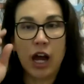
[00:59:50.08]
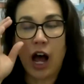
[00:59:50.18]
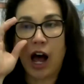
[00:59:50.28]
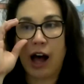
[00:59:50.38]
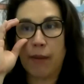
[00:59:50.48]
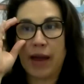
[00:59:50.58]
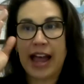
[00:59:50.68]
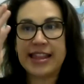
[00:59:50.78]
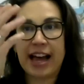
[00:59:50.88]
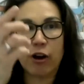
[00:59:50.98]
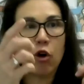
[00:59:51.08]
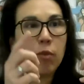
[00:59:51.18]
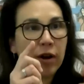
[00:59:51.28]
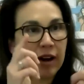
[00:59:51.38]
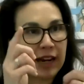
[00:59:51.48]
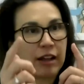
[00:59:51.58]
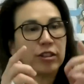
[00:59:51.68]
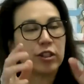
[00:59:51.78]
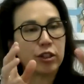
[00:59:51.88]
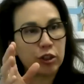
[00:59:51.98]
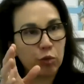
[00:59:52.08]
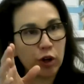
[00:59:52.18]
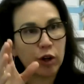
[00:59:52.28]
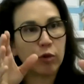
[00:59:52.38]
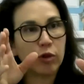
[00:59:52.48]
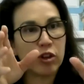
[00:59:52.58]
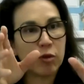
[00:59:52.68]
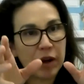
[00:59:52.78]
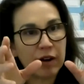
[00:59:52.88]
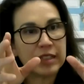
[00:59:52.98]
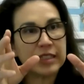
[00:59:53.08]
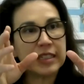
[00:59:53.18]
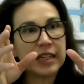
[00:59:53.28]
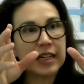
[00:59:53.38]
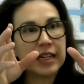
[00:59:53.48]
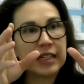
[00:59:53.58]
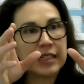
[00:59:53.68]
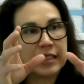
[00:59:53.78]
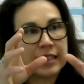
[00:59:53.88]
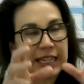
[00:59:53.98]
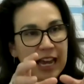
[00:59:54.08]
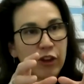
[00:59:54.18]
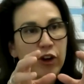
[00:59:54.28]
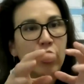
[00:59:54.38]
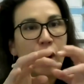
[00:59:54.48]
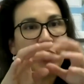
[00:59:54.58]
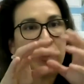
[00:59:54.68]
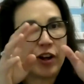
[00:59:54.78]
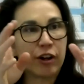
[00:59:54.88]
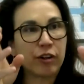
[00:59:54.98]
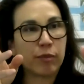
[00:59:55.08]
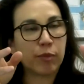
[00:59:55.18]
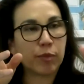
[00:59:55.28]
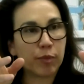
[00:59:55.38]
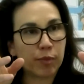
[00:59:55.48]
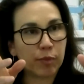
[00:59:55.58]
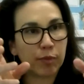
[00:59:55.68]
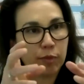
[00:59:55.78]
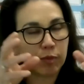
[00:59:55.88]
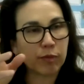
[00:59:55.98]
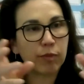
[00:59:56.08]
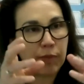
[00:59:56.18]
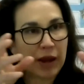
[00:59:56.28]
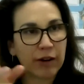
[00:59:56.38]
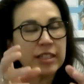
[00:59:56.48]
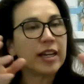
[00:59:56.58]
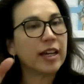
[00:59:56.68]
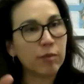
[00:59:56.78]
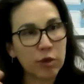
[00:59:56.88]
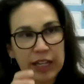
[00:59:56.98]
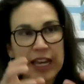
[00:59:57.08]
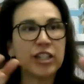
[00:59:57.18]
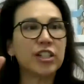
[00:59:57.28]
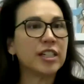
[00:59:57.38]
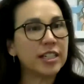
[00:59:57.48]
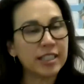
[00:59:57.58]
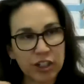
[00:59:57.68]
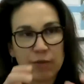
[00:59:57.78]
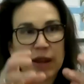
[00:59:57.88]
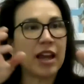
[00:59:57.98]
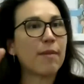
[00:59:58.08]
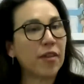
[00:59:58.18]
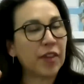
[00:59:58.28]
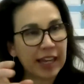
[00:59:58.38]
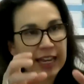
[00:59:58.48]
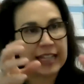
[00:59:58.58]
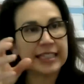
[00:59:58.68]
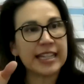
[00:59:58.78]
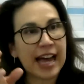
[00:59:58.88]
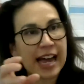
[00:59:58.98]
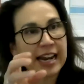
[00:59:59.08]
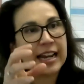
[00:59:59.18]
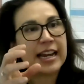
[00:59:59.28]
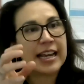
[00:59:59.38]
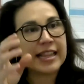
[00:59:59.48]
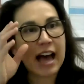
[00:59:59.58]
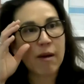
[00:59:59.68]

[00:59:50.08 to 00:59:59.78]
And that co-parent counselor could work with the parents together on their parenting, communication, decision-making about the kids. And that